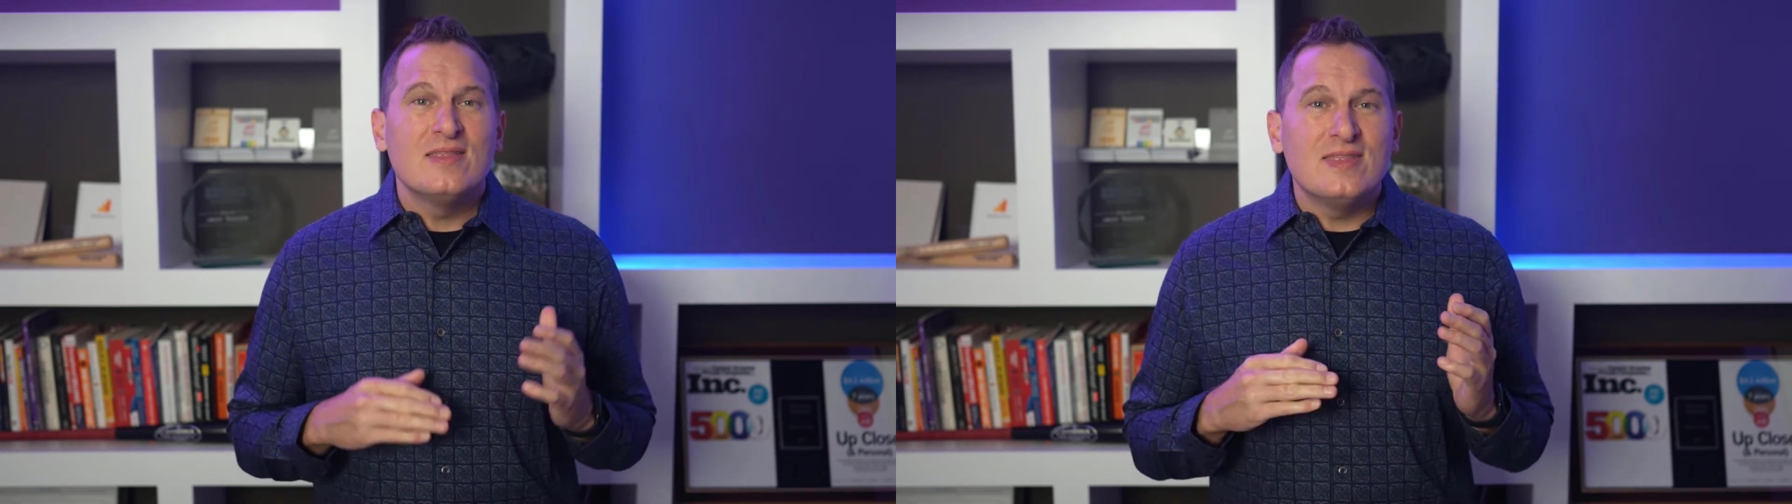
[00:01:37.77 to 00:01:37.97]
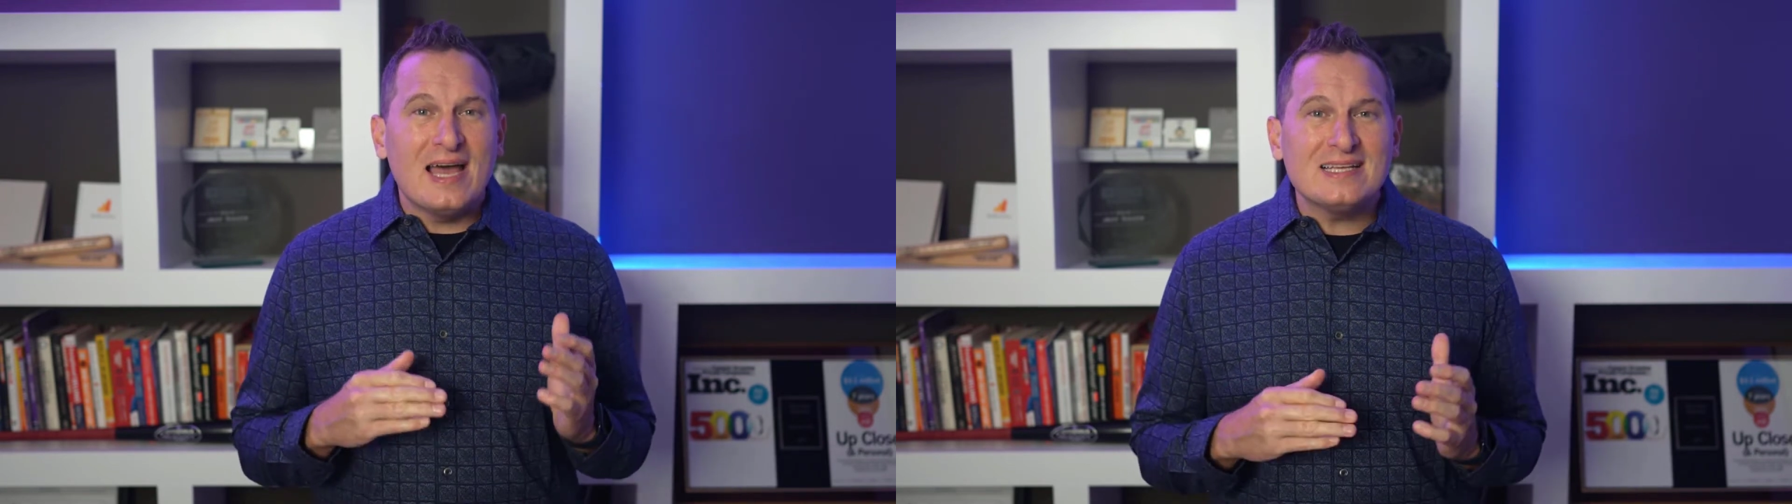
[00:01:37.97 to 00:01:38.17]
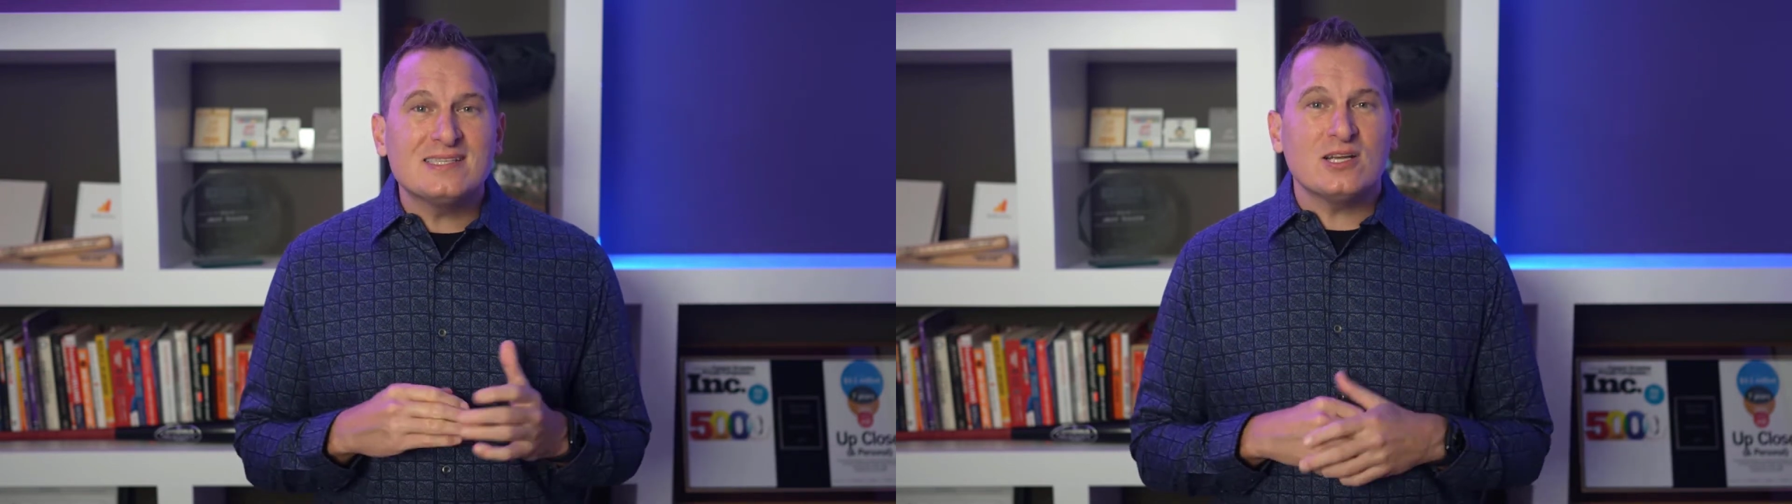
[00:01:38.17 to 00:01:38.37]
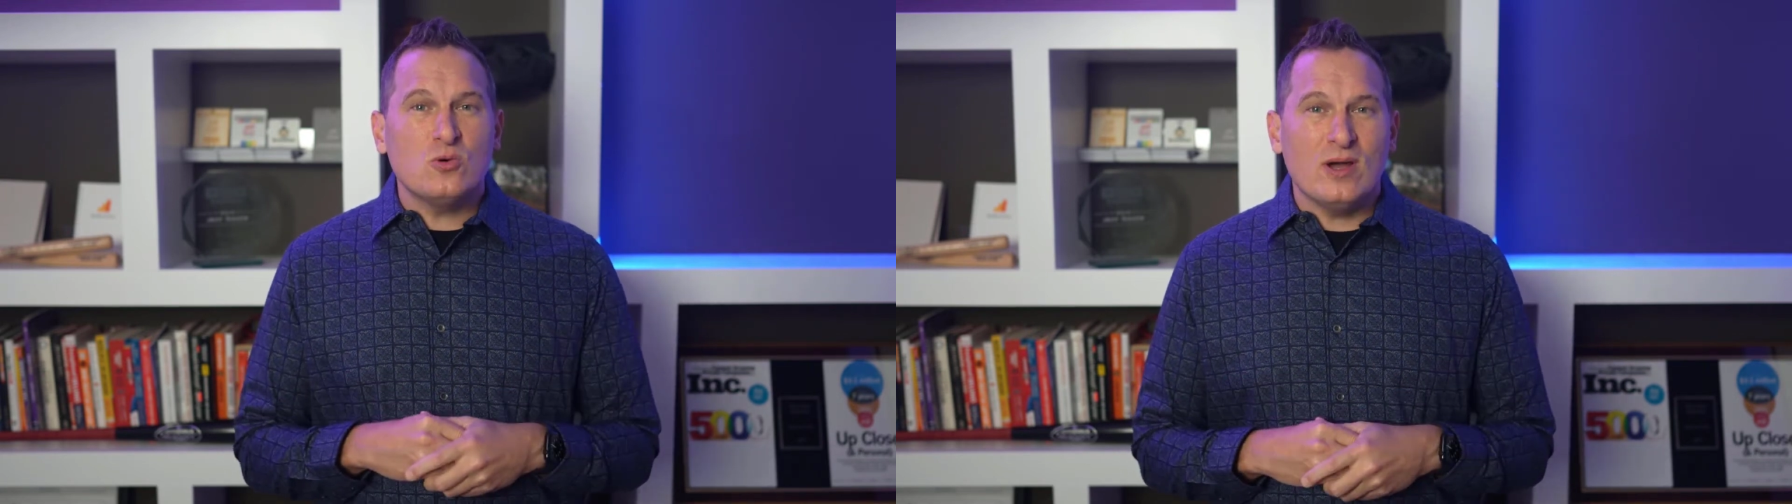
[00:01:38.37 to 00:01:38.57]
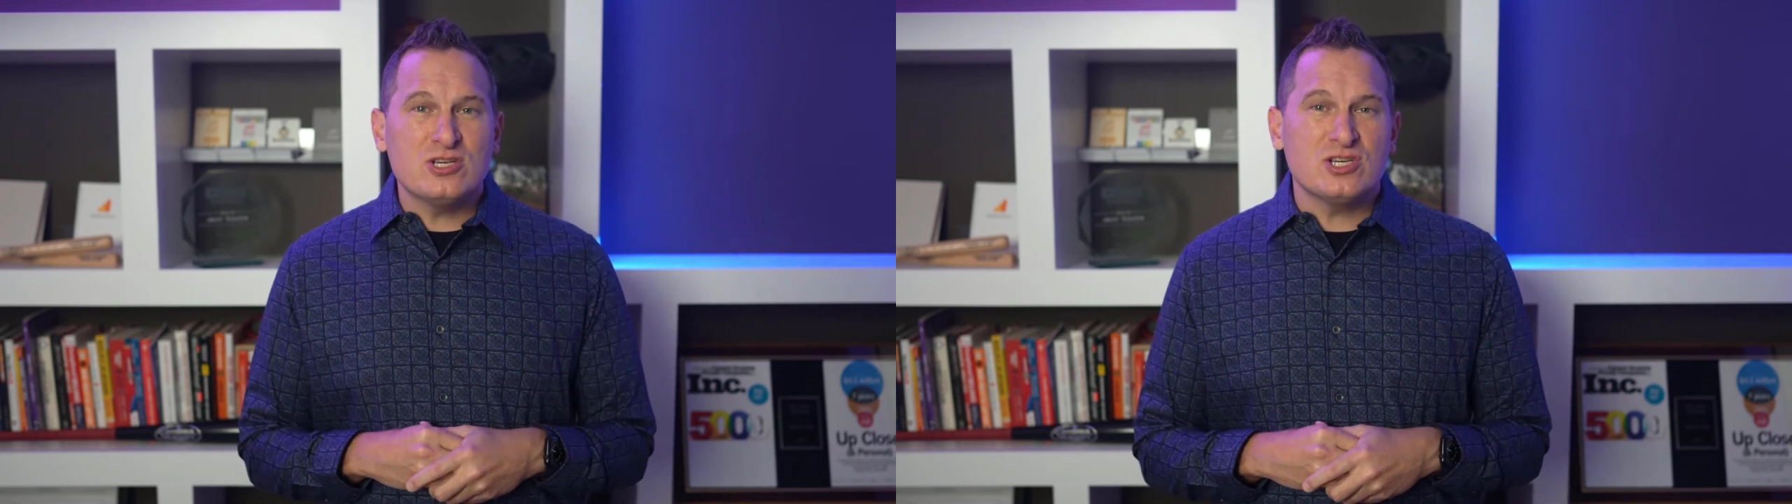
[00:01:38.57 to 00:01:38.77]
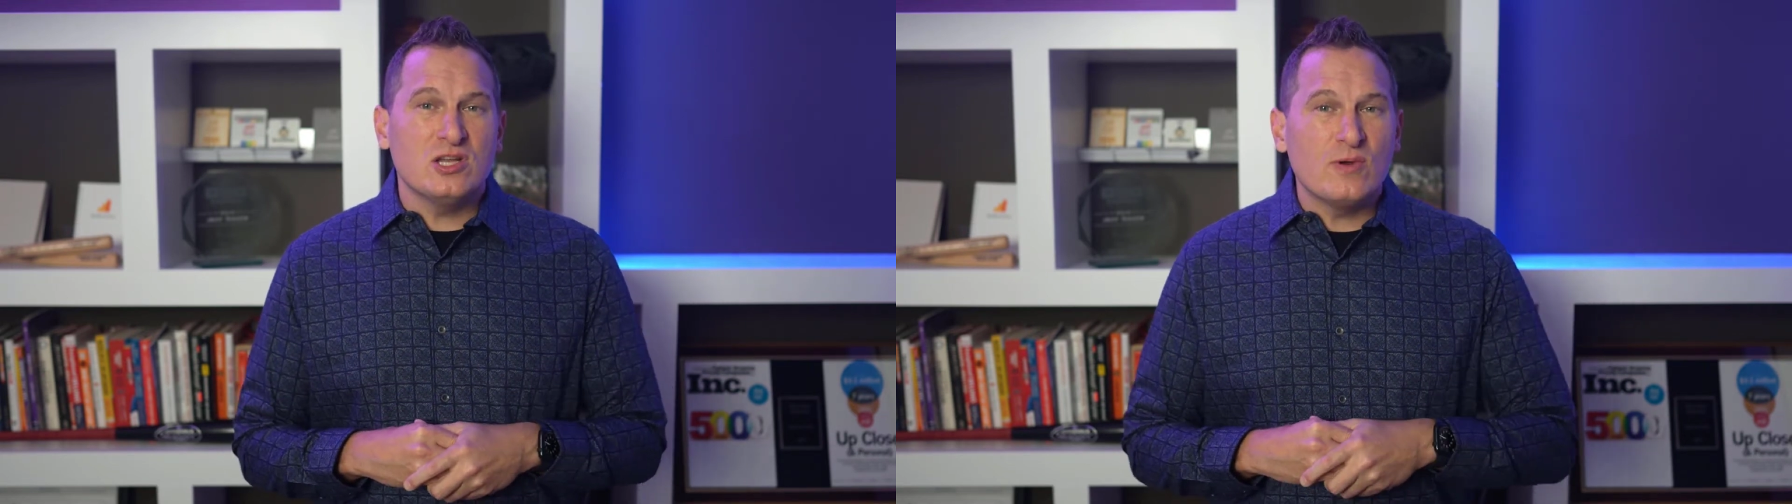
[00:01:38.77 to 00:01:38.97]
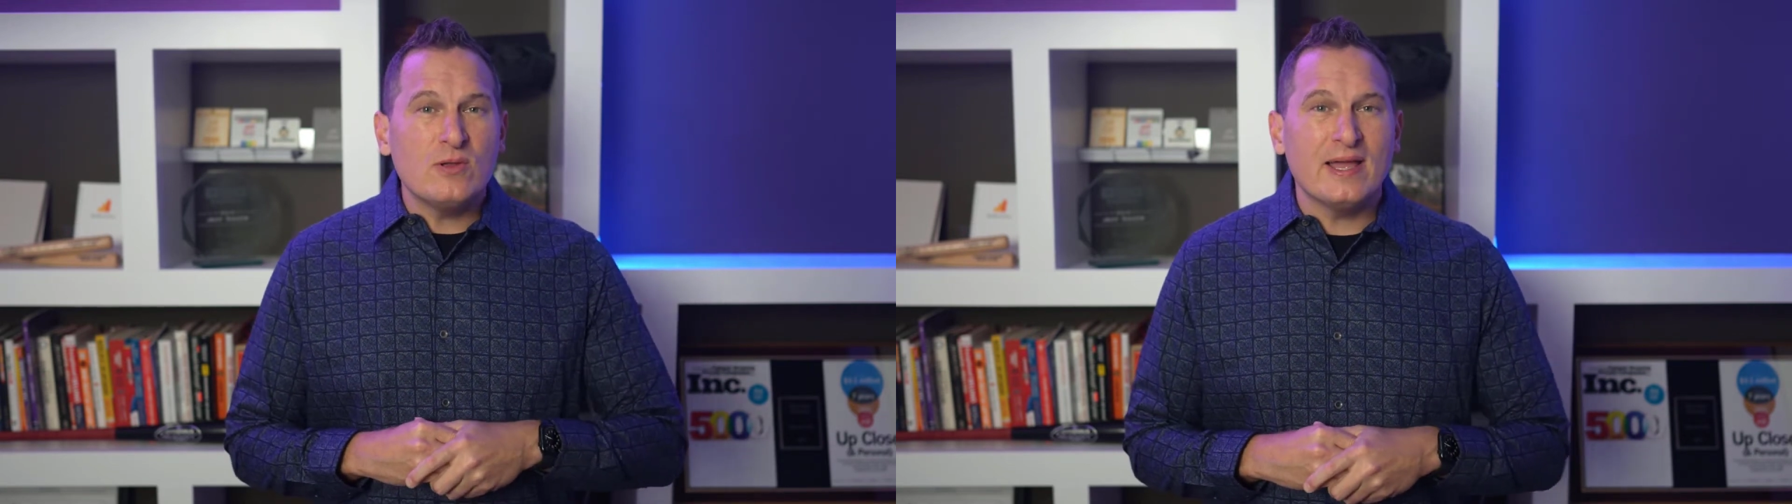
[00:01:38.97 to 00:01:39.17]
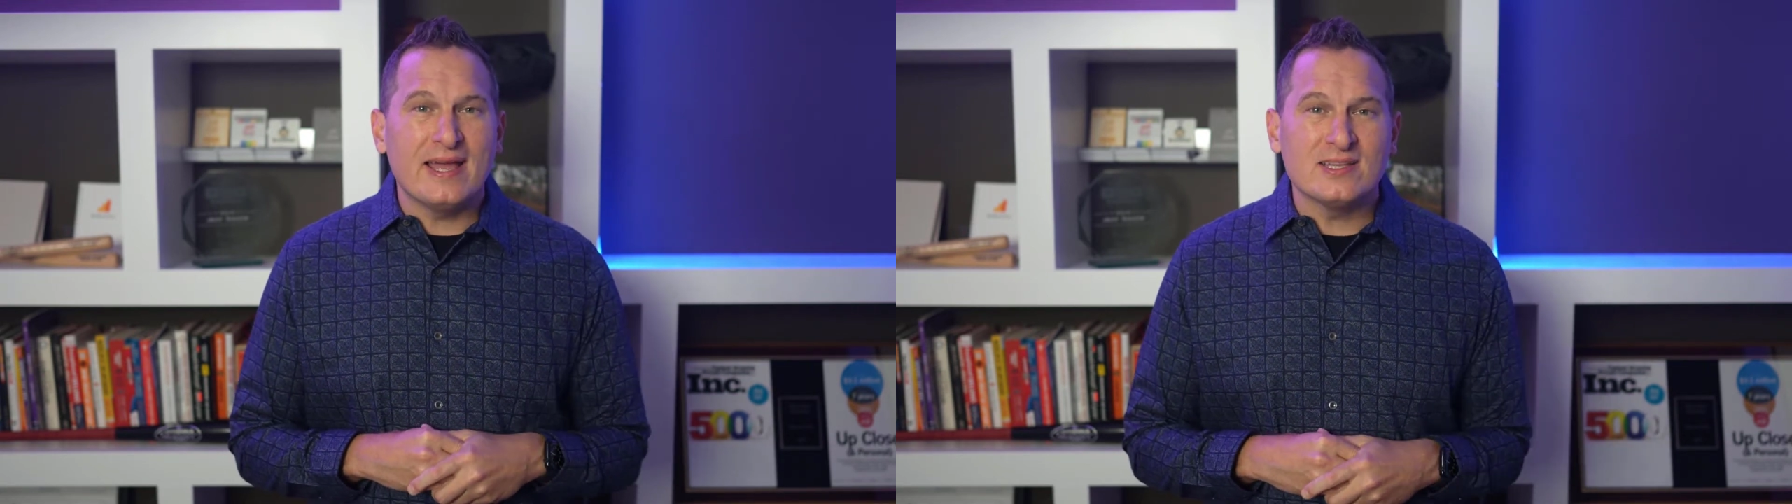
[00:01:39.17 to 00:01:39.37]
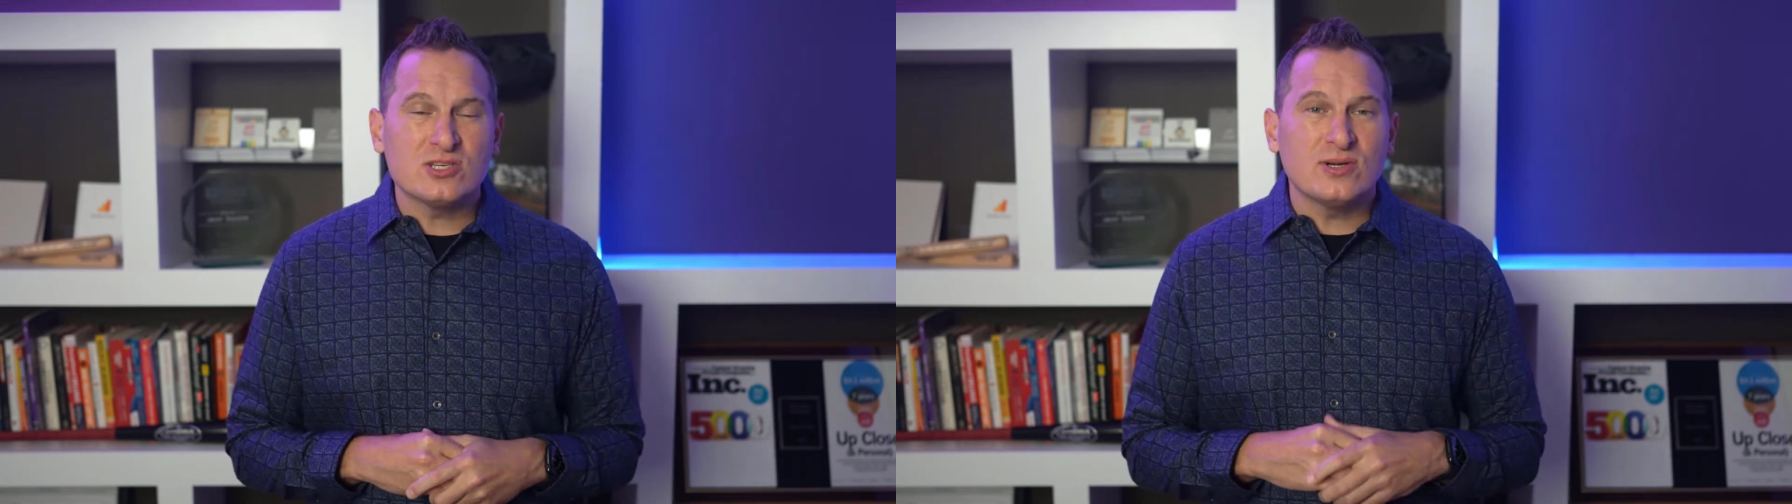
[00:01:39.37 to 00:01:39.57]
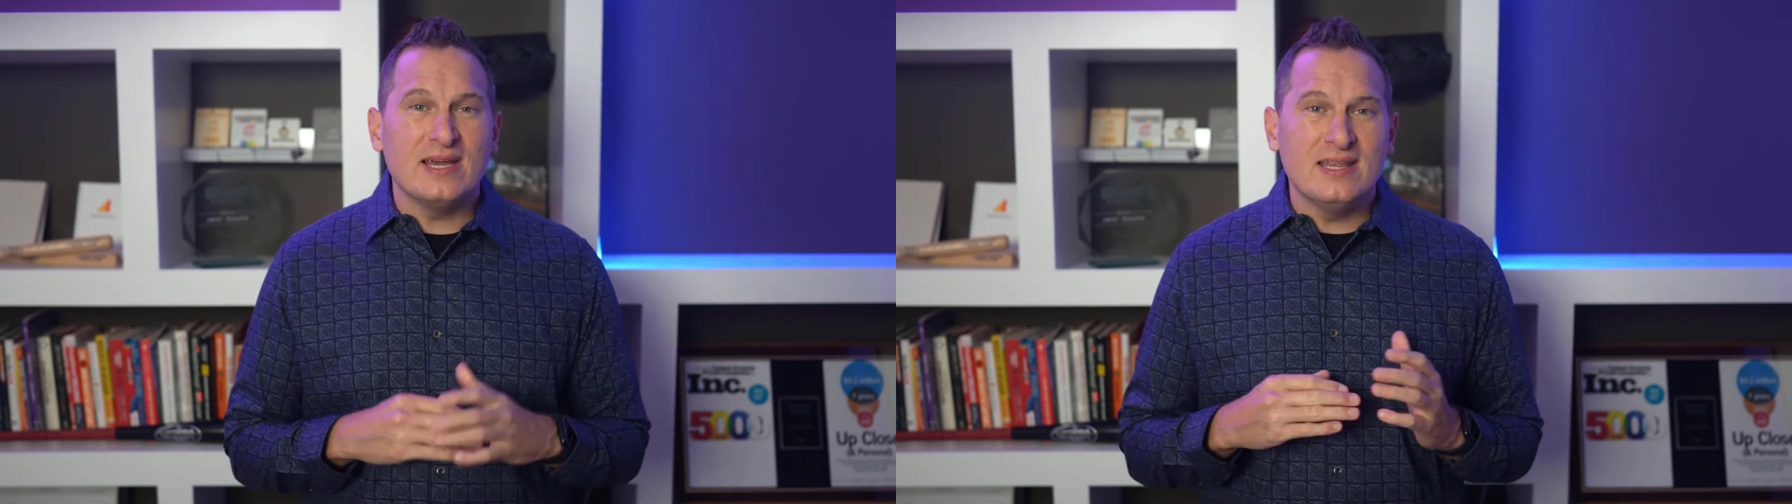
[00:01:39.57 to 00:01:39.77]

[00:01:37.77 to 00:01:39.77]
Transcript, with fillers: That's the question that we will answer